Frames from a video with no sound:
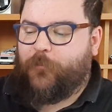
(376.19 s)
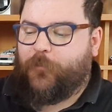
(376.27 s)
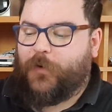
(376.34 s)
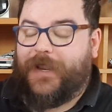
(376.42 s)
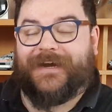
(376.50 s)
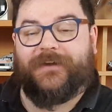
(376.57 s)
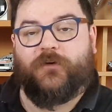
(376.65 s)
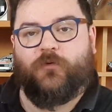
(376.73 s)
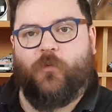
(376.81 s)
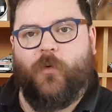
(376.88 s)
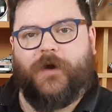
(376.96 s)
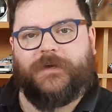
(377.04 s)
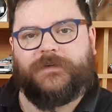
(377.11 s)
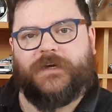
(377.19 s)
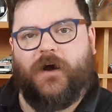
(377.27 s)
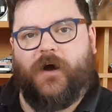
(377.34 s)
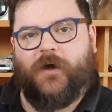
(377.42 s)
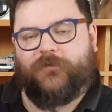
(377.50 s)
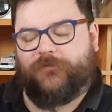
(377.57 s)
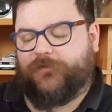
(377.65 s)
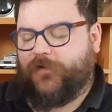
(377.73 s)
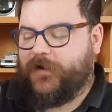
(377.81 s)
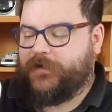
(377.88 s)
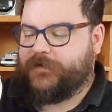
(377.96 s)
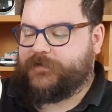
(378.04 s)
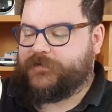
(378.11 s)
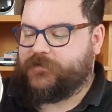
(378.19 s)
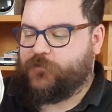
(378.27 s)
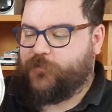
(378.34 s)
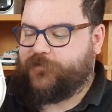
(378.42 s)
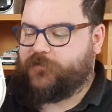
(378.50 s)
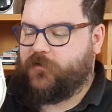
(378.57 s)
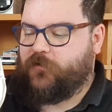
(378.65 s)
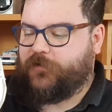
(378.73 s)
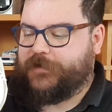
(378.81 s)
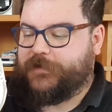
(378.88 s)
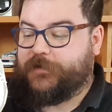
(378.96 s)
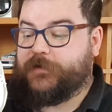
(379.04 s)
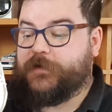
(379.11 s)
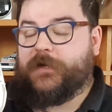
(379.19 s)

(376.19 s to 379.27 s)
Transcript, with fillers: black and white iron filings that we've got here.